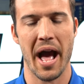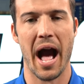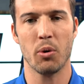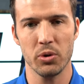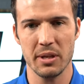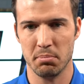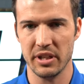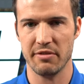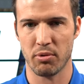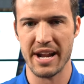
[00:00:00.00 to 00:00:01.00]
I really
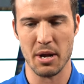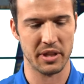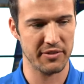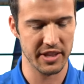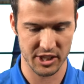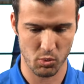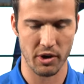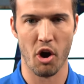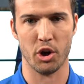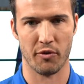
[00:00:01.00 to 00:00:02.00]
believe right now with everything that's
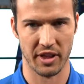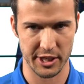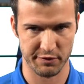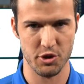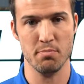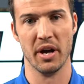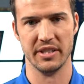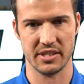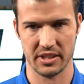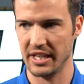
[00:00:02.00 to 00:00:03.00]
went on over the last few
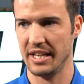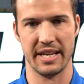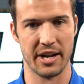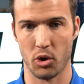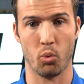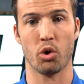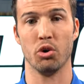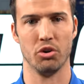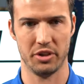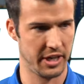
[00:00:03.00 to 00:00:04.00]
months in our
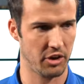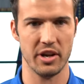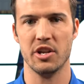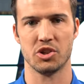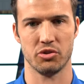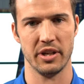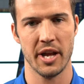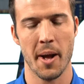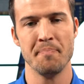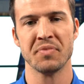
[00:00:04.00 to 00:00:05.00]
world, in our industry,
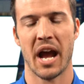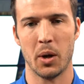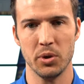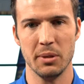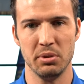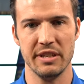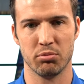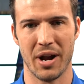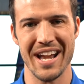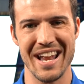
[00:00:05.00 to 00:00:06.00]
I really believe
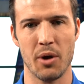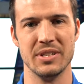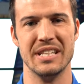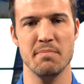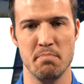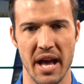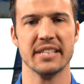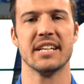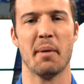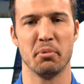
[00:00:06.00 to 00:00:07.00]
right now is the
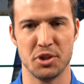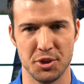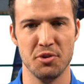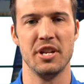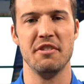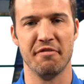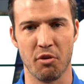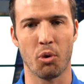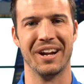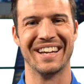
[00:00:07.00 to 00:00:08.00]
best opportunity
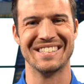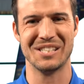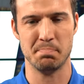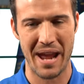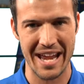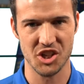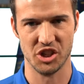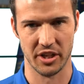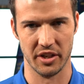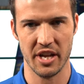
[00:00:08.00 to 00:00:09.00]
for expansion.